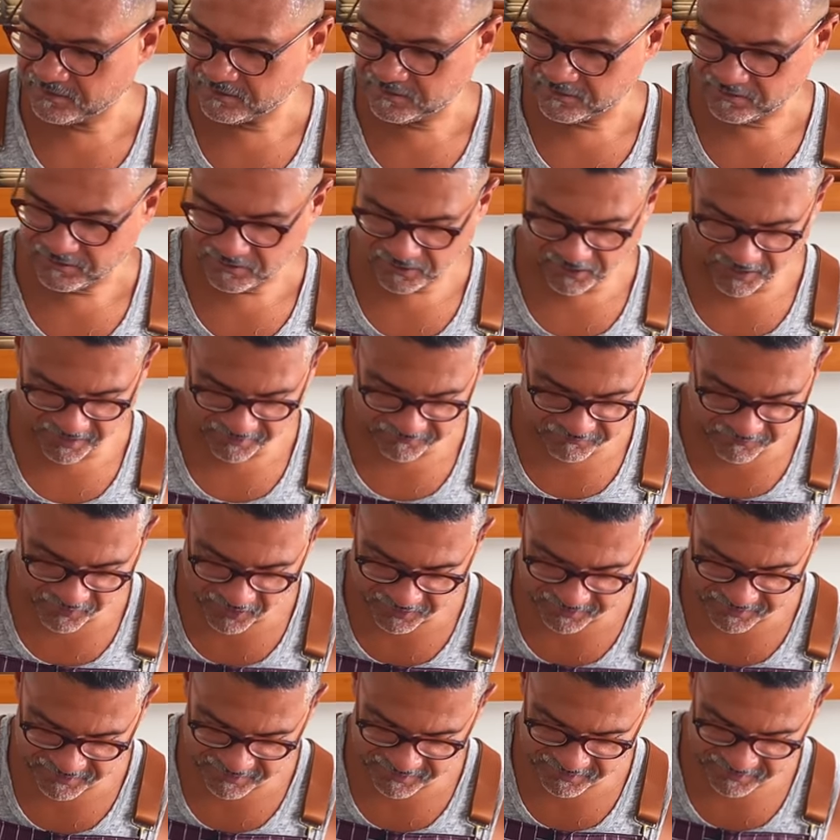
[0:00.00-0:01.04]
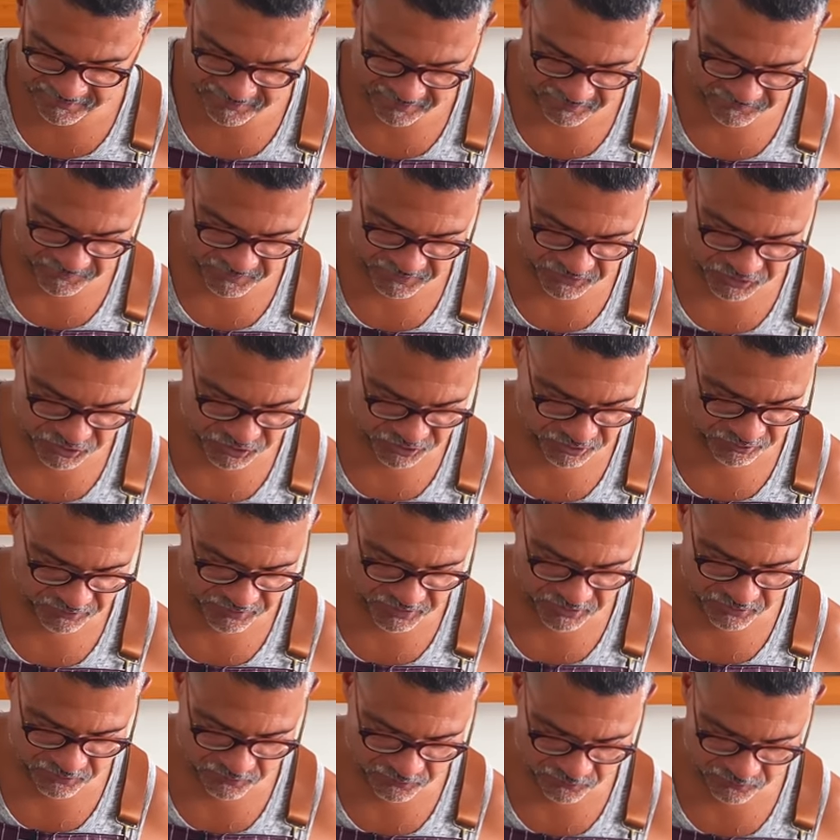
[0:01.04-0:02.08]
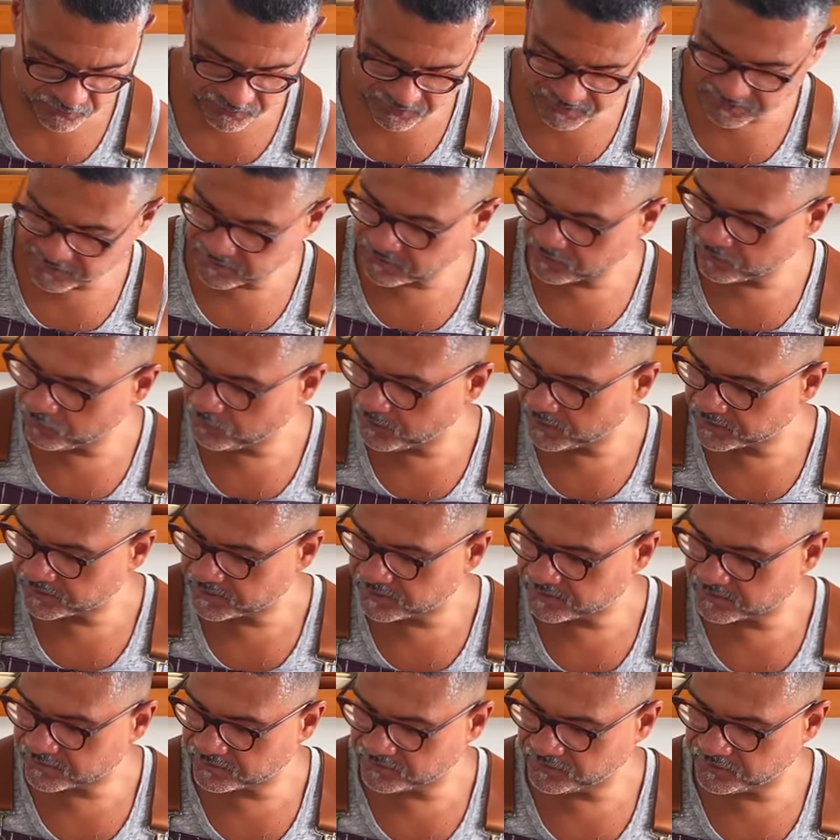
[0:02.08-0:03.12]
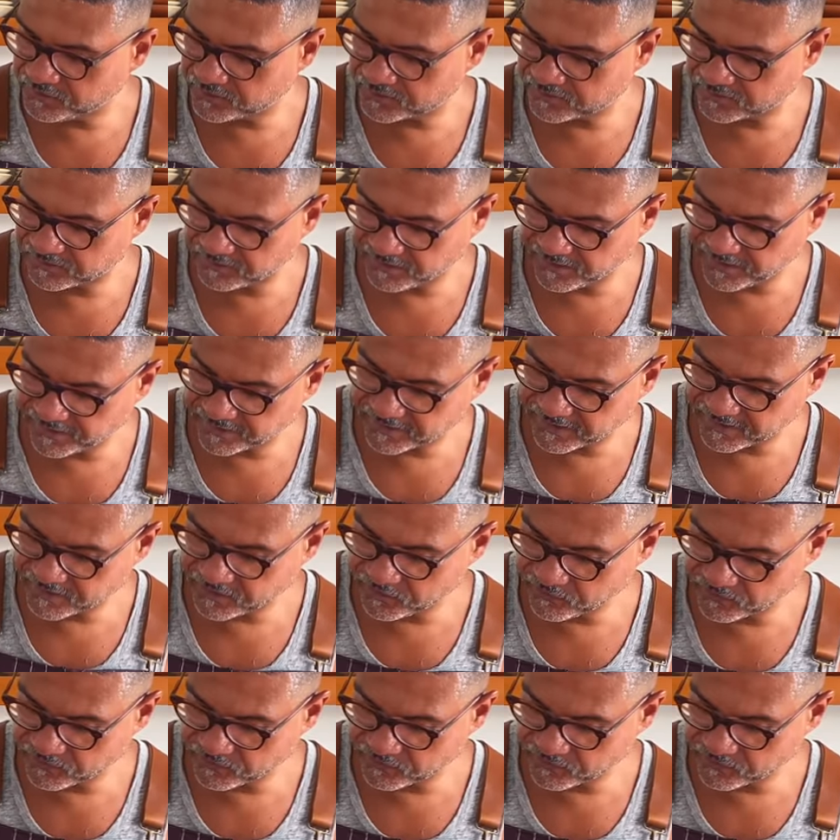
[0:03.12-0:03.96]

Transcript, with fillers: All right, Faki, I'm gonna show you what this looks like and you